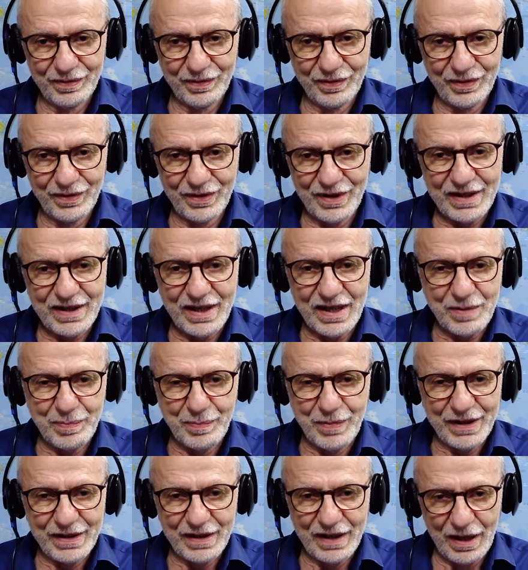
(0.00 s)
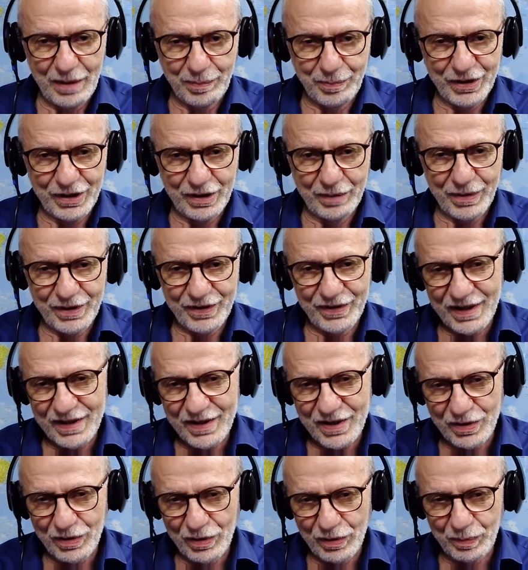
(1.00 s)
That has been happening, but
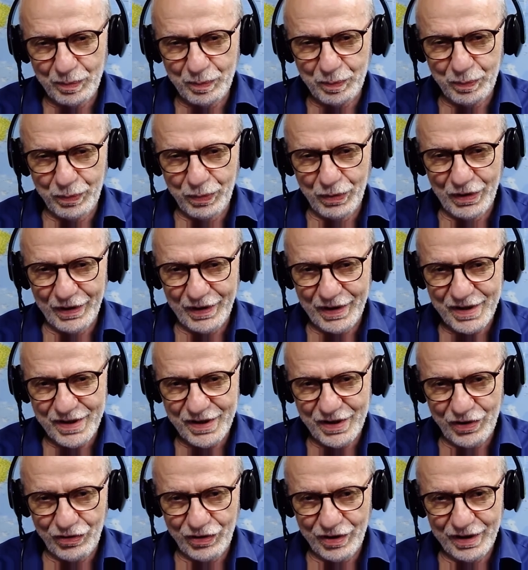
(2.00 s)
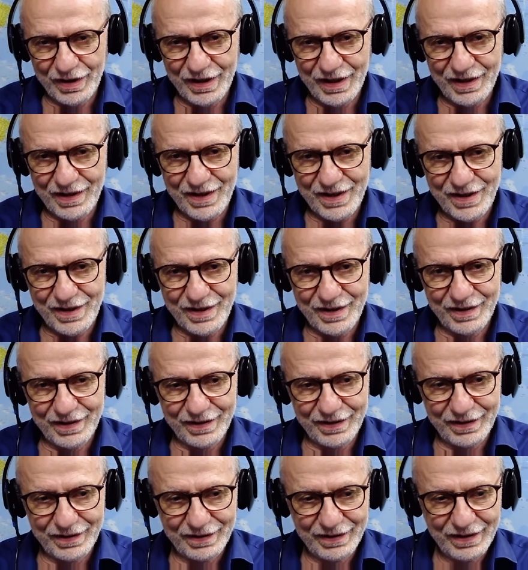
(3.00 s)
that's not polarization.
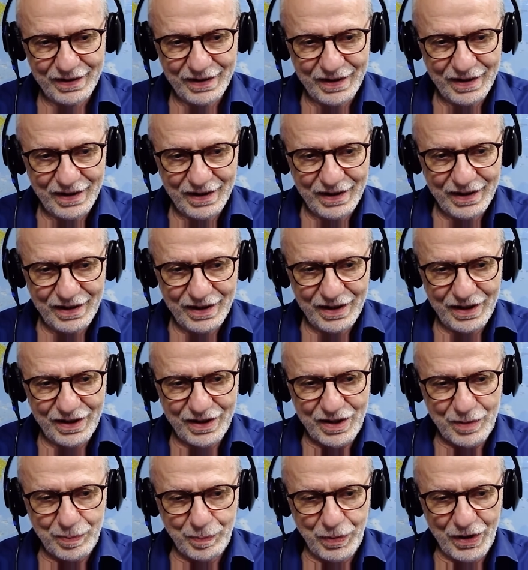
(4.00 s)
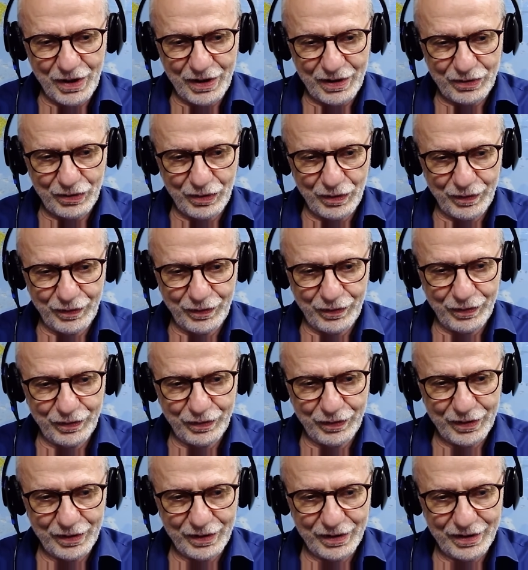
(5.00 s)
It's part of
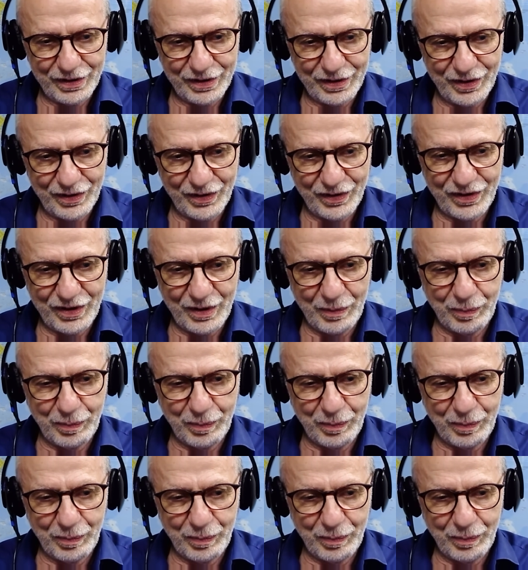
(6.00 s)
the